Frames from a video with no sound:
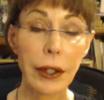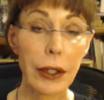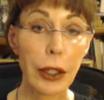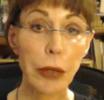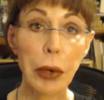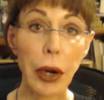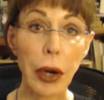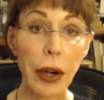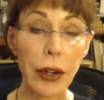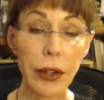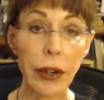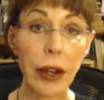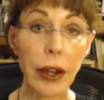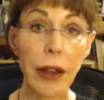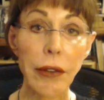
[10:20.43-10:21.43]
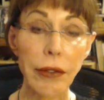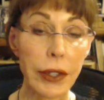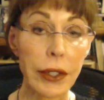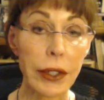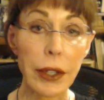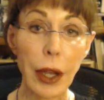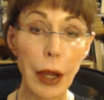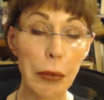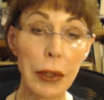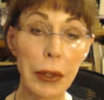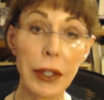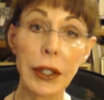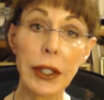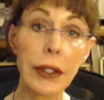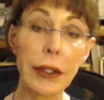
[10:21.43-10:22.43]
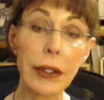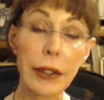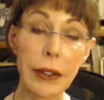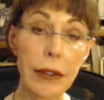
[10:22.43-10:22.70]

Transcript: their partner every time they need